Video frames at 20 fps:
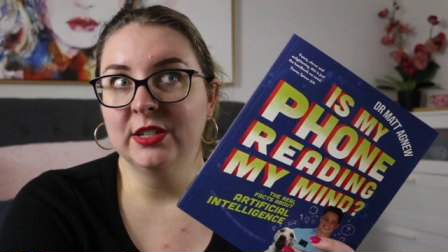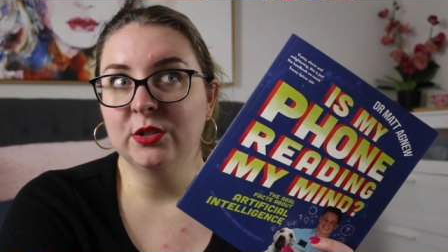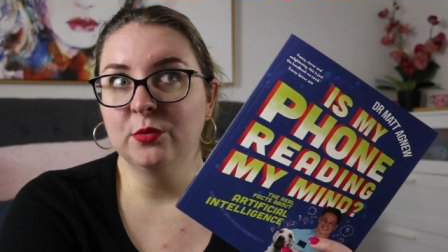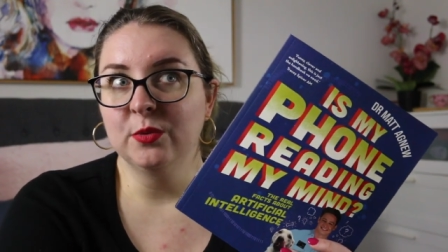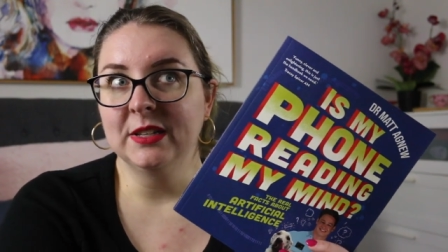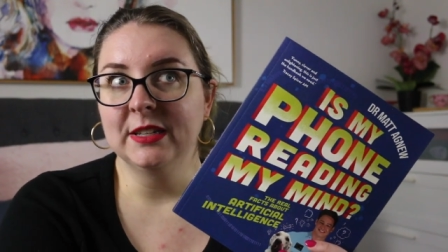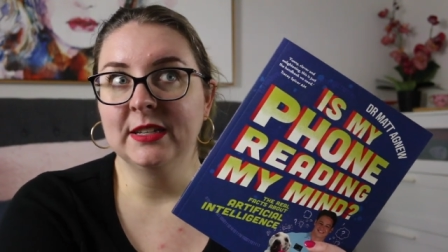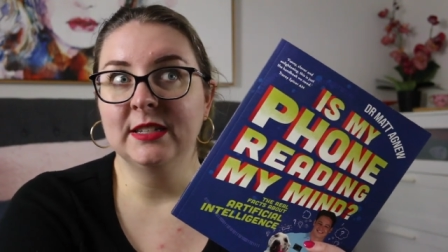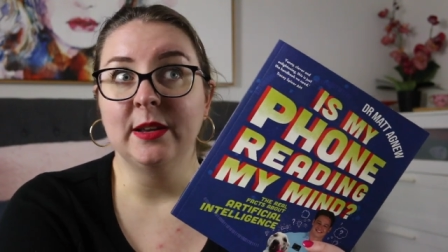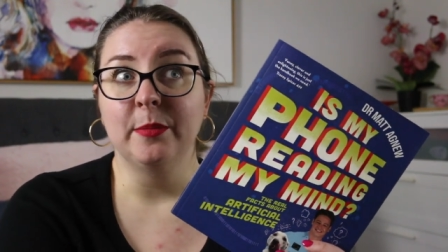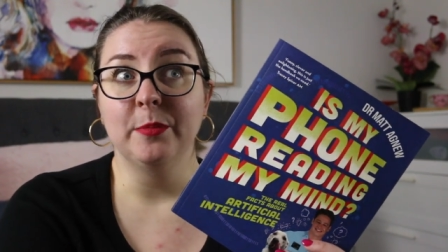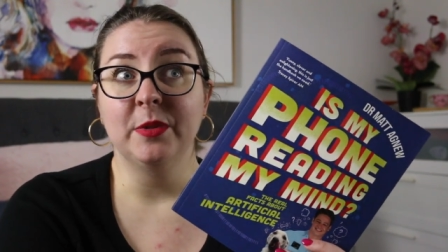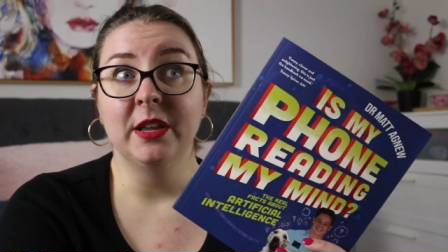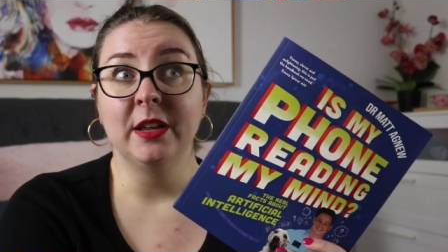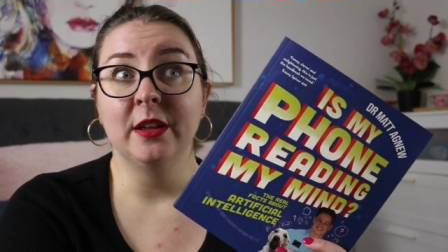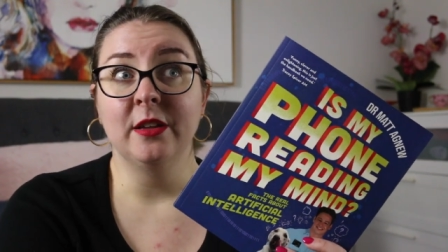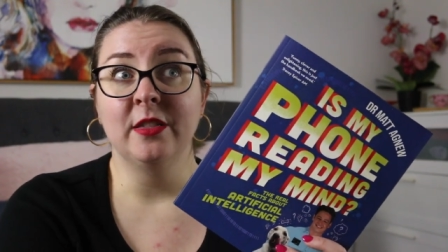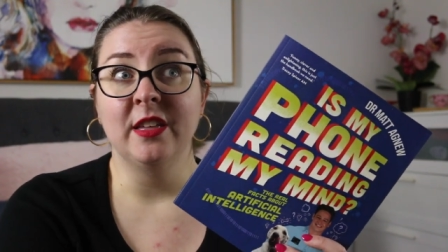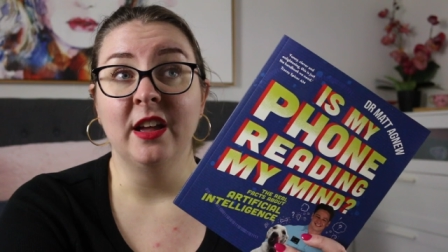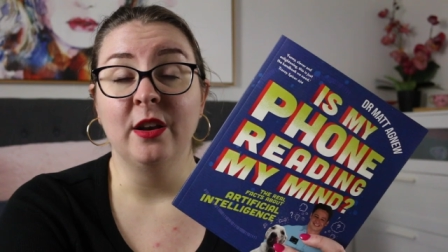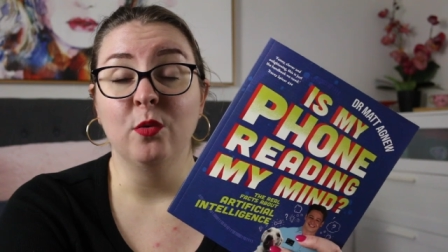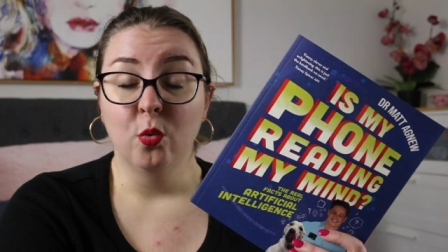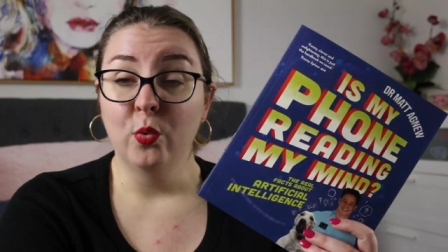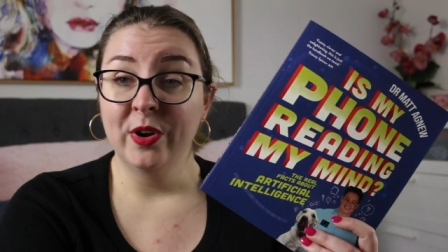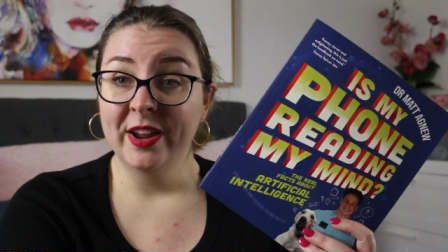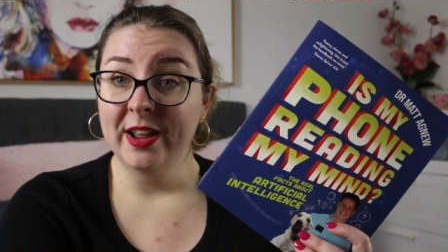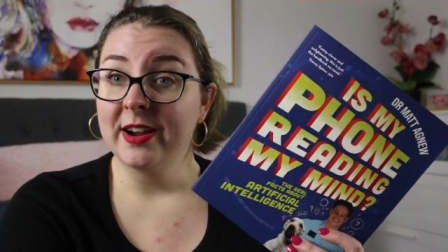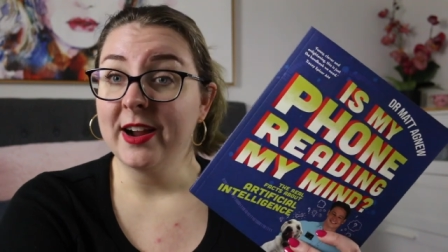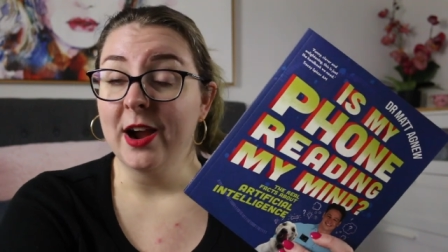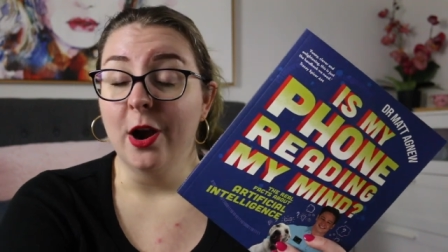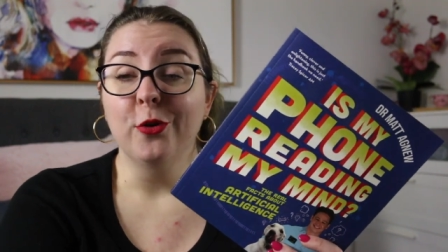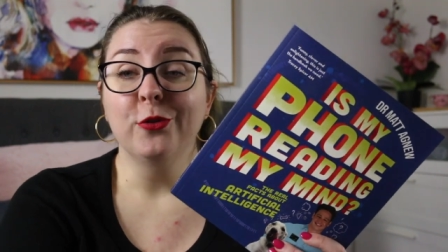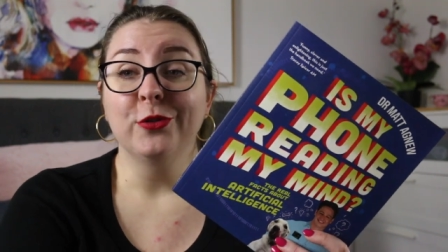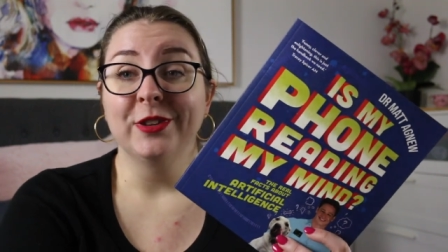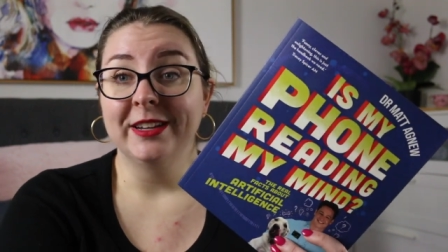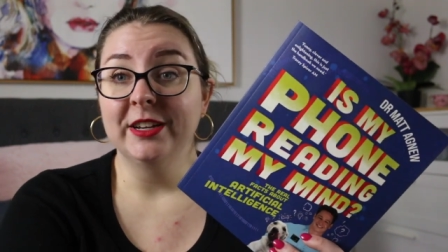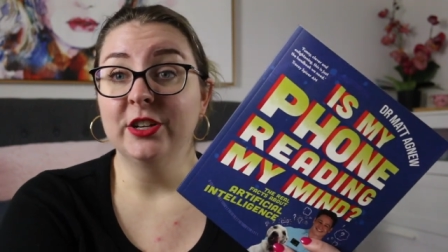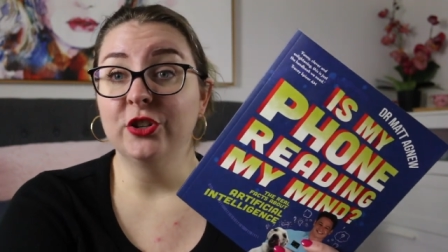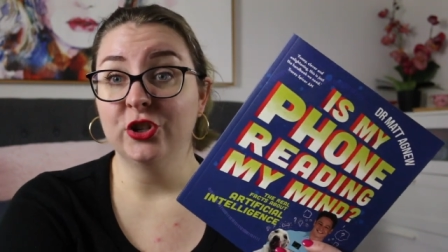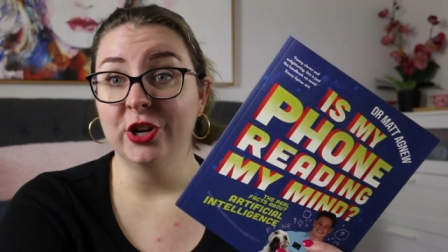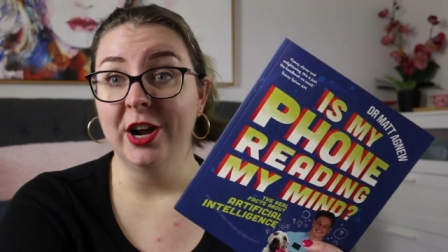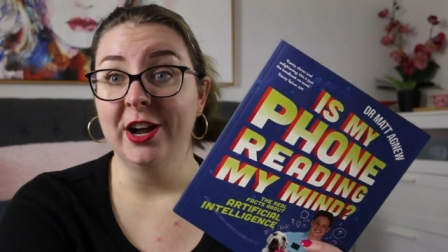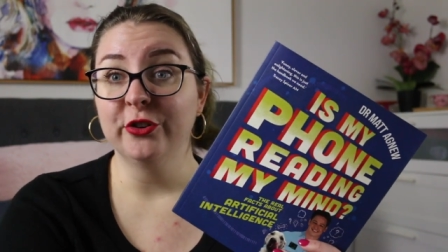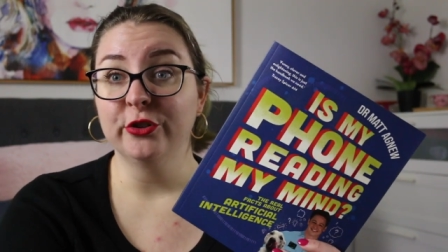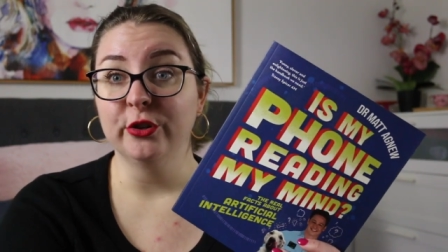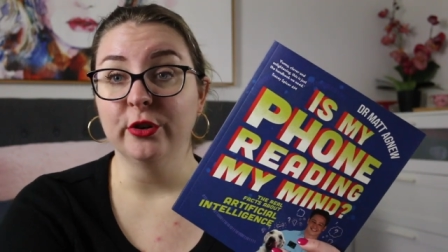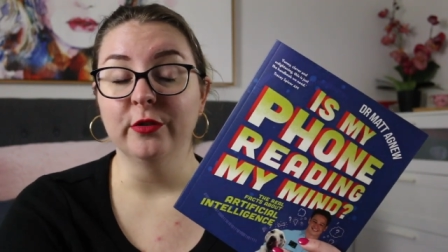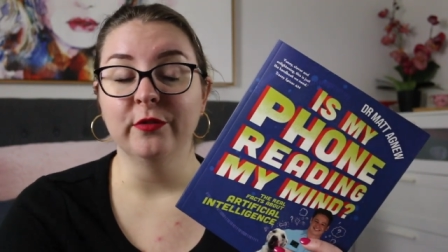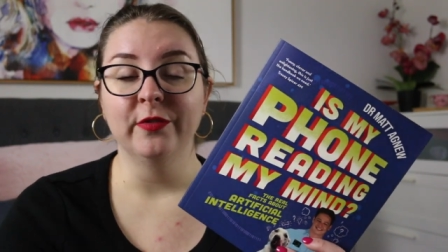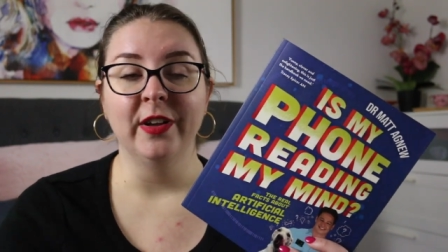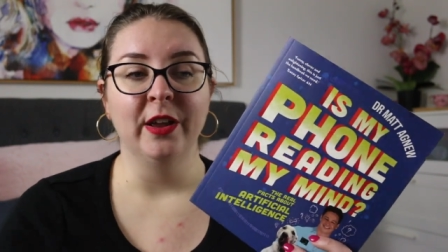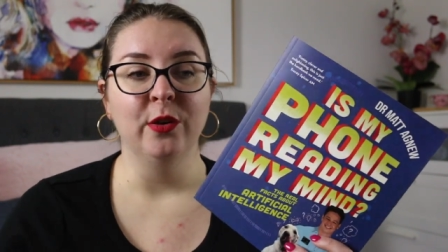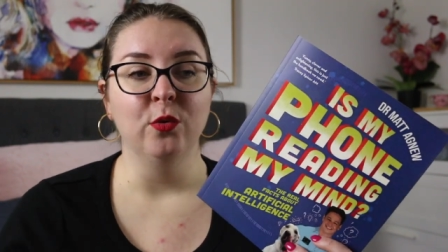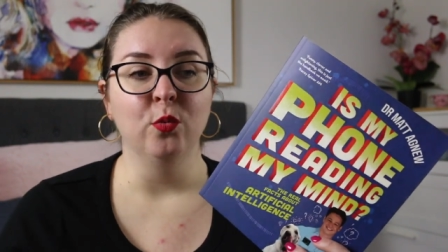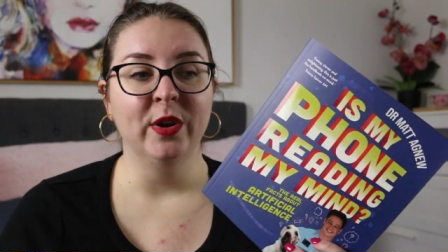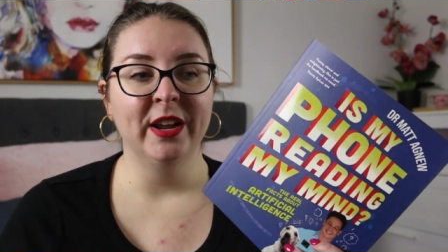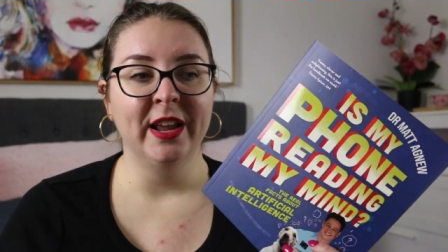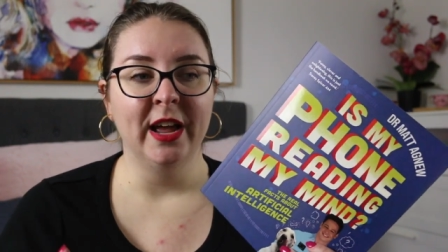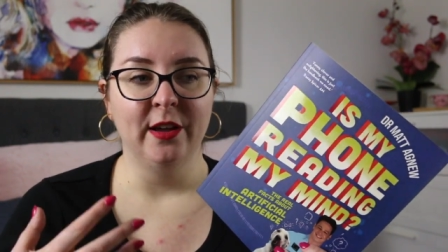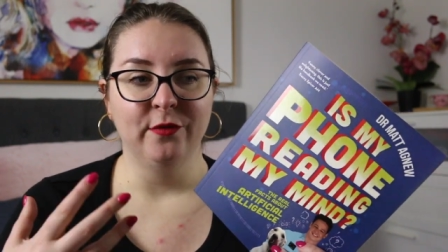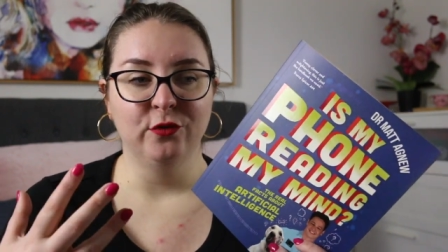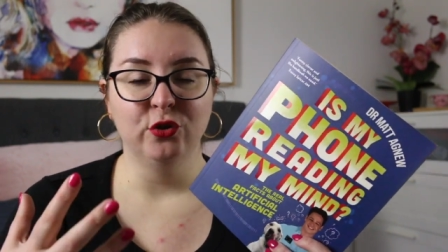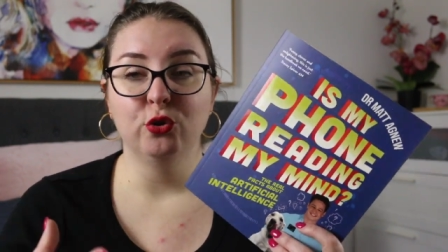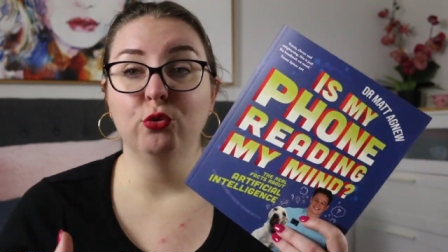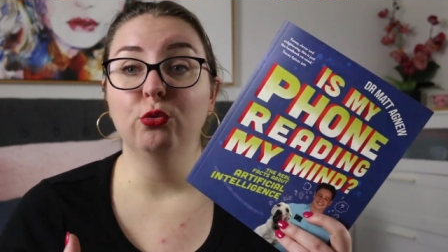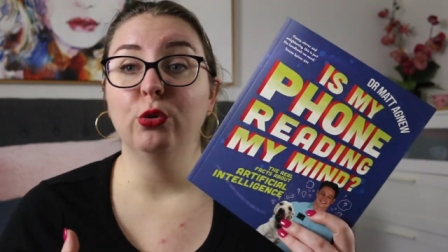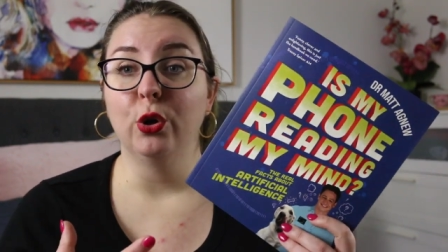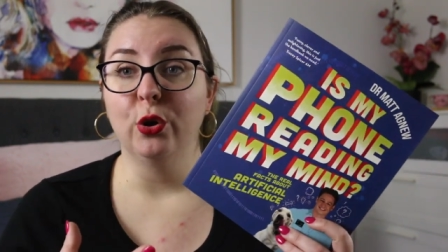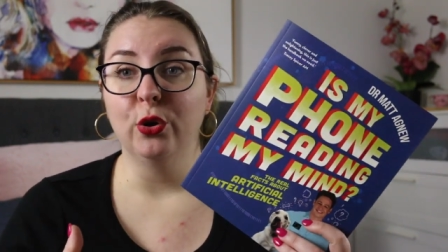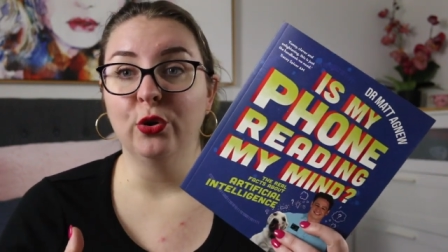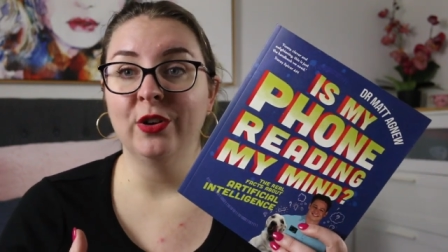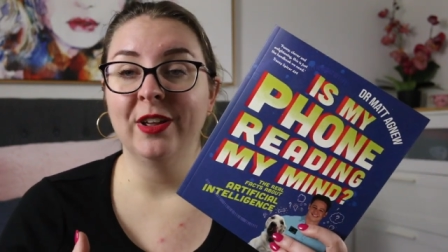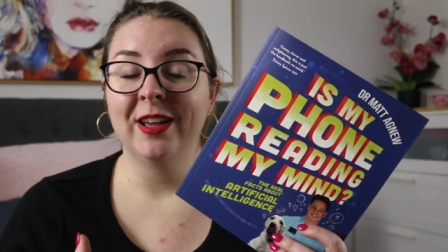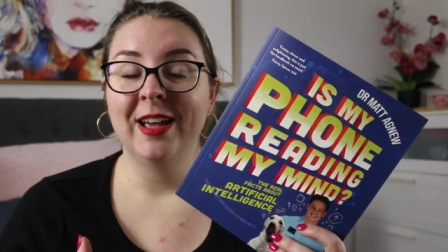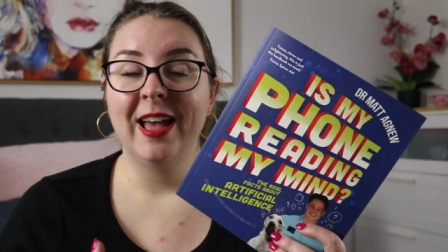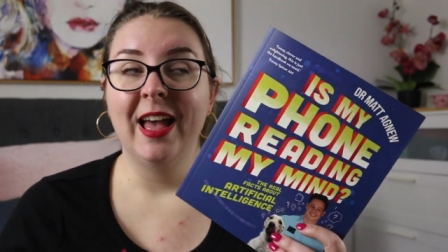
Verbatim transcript: is really something that we are currently in charge of and we have to learn